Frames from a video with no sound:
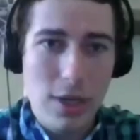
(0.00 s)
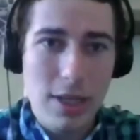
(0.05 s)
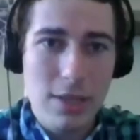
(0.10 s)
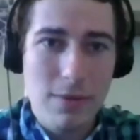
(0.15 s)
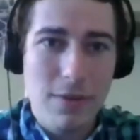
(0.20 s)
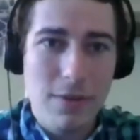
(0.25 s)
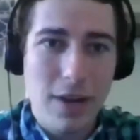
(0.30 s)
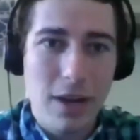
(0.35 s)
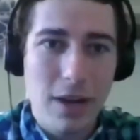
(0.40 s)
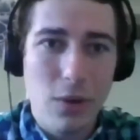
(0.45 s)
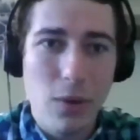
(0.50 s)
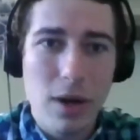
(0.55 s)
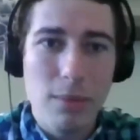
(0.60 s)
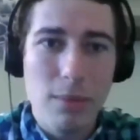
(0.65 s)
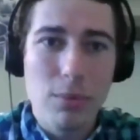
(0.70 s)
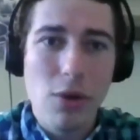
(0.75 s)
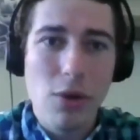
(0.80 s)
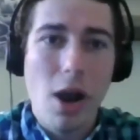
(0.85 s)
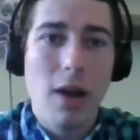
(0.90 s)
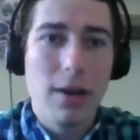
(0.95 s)
to find a way to
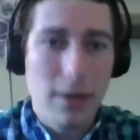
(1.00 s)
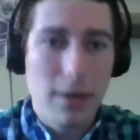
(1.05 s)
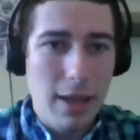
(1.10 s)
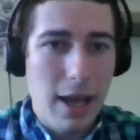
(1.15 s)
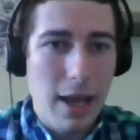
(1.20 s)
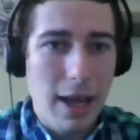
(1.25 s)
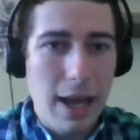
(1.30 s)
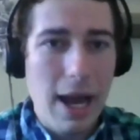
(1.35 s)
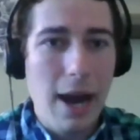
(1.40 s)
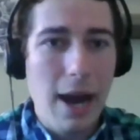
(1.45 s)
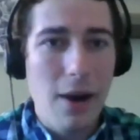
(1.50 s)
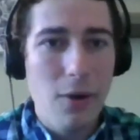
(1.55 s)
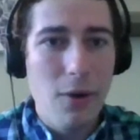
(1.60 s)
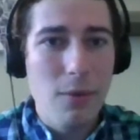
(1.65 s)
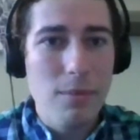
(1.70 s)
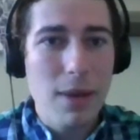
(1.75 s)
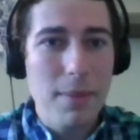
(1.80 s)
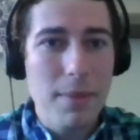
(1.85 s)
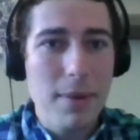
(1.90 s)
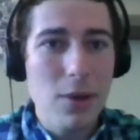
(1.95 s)
broaden that out.
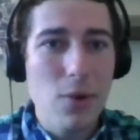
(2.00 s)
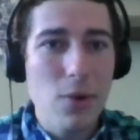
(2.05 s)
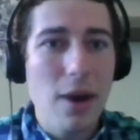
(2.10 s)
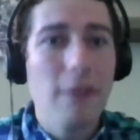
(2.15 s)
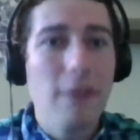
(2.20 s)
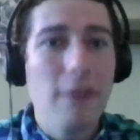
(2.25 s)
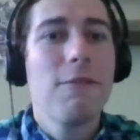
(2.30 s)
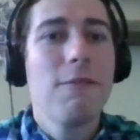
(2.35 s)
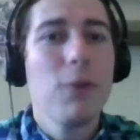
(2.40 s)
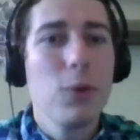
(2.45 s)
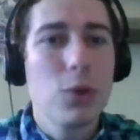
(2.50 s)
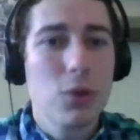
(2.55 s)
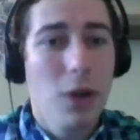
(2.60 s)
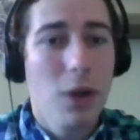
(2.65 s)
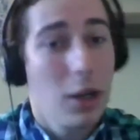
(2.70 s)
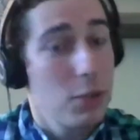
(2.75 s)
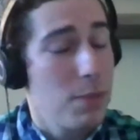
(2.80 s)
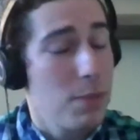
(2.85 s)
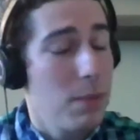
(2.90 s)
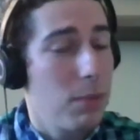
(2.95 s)
Maybe you have food
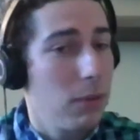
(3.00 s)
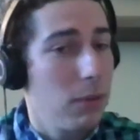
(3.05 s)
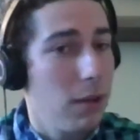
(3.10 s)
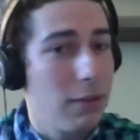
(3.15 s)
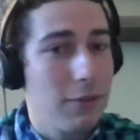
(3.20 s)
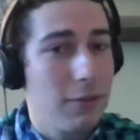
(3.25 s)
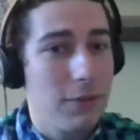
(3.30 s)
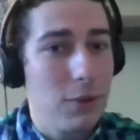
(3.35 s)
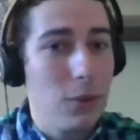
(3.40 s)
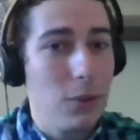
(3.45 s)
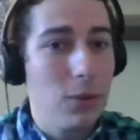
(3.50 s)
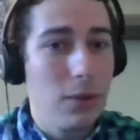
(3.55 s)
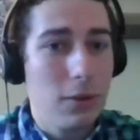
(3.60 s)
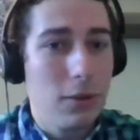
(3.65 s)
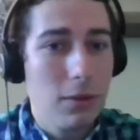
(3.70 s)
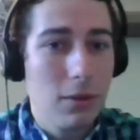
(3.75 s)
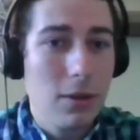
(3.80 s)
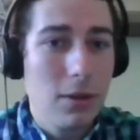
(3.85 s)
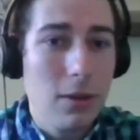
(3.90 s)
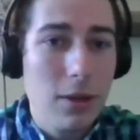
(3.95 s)
trucks. People love food.
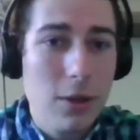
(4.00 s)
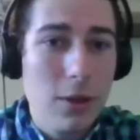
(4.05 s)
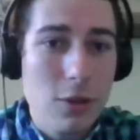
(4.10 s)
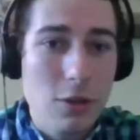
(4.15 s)
So